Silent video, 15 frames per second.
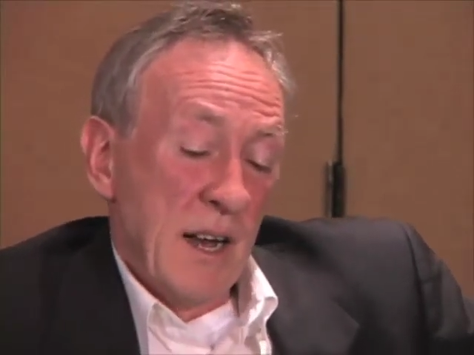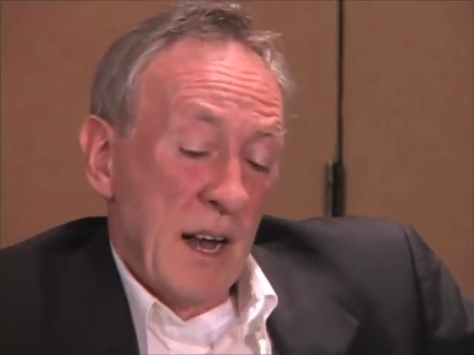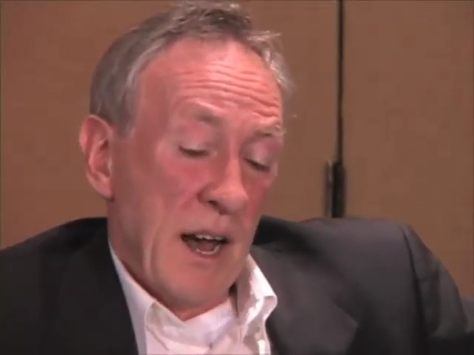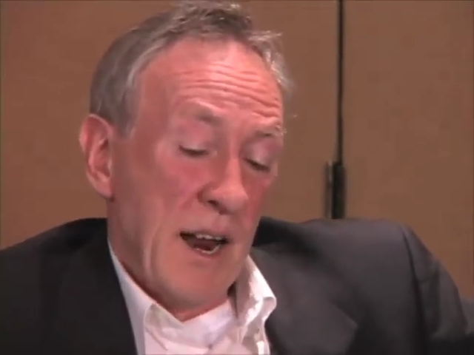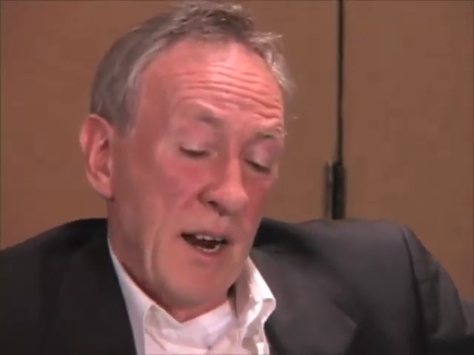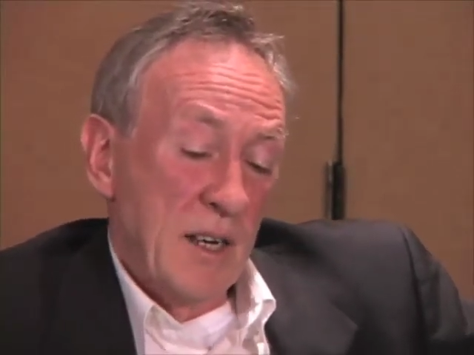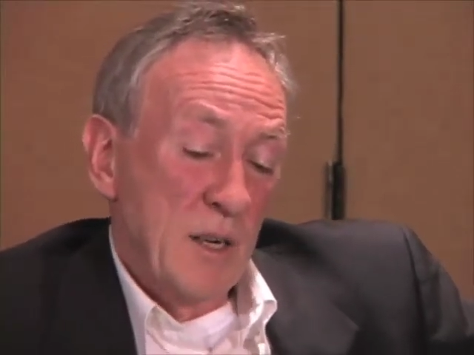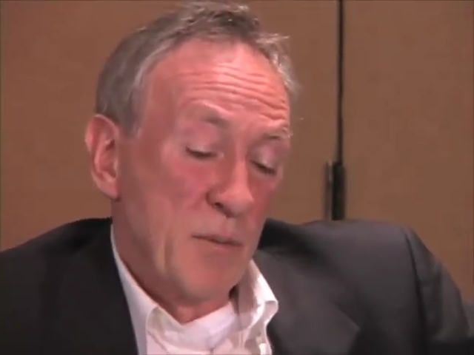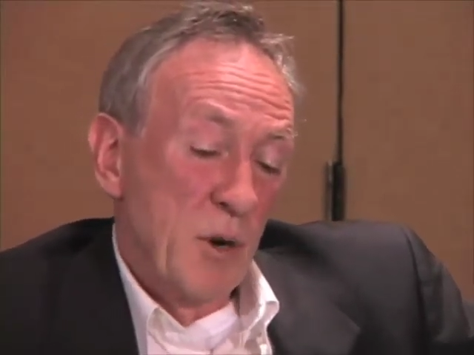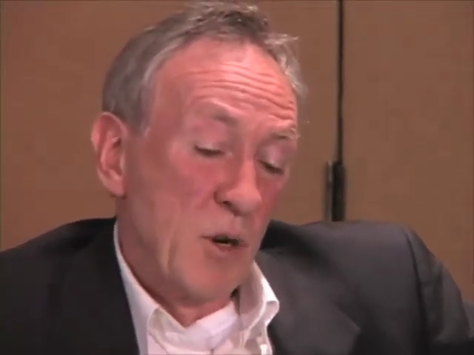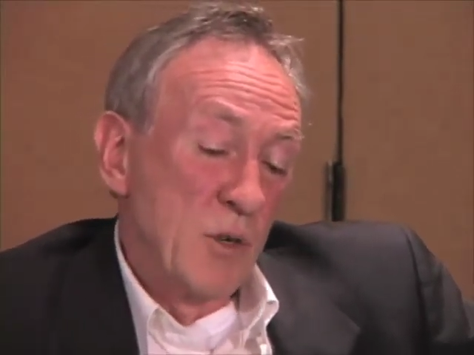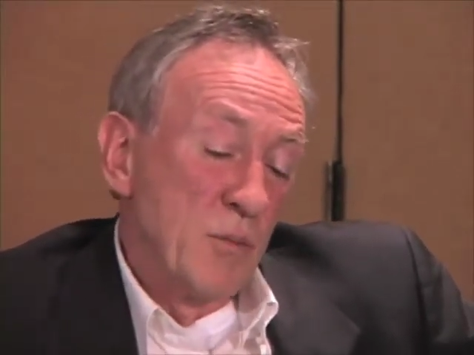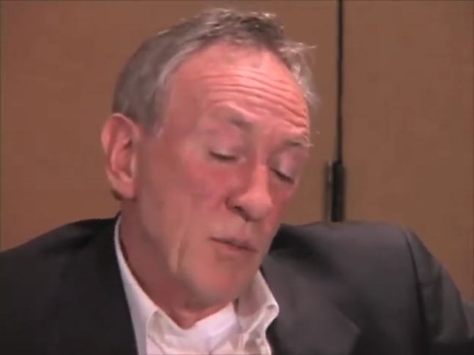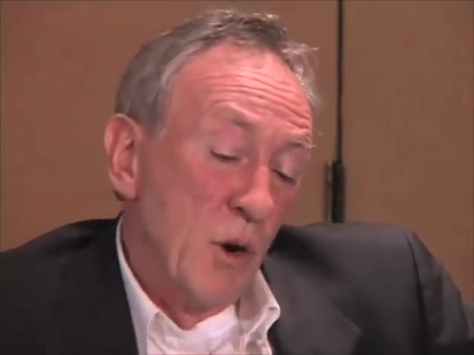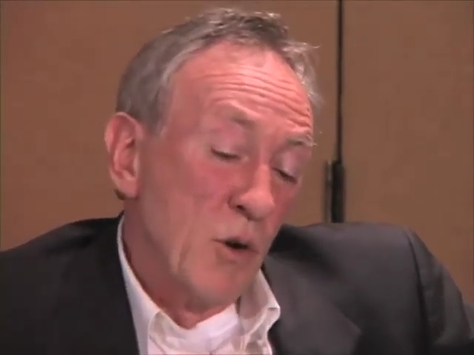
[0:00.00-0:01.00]
And I
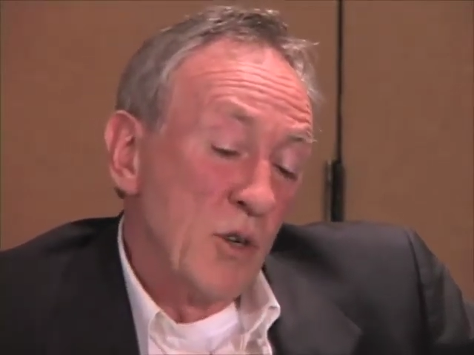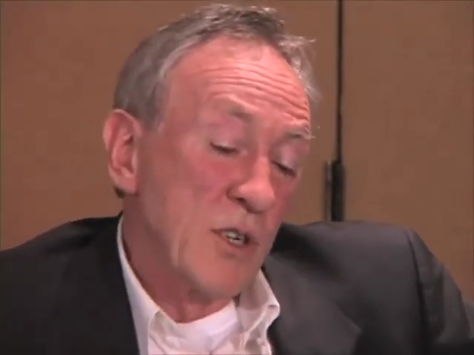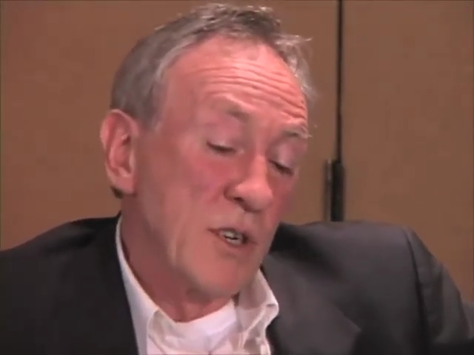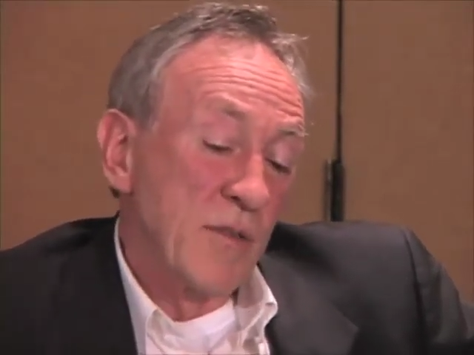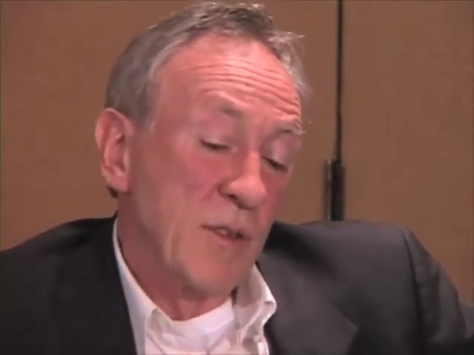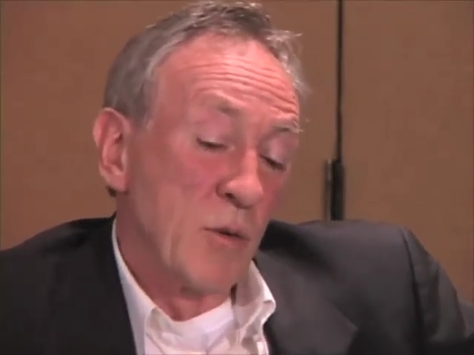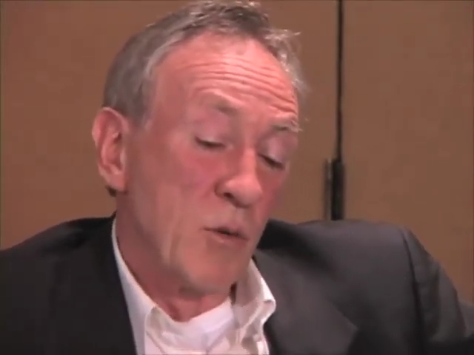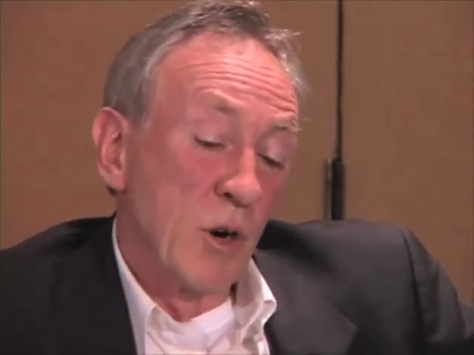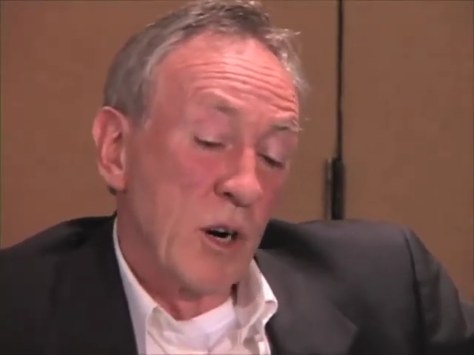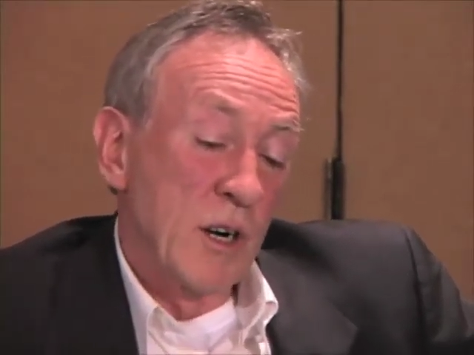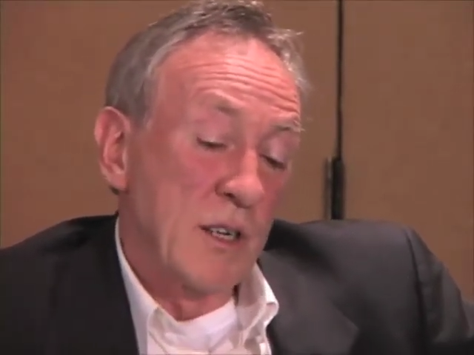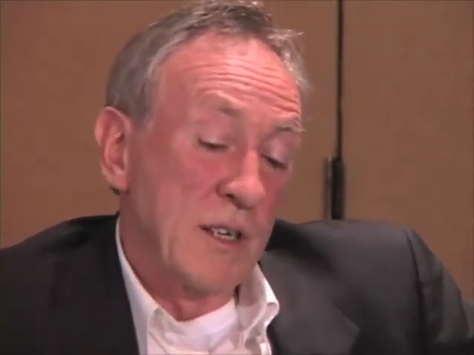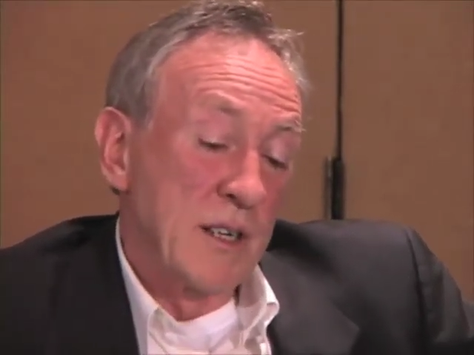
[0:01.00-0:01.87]
suppose most of the work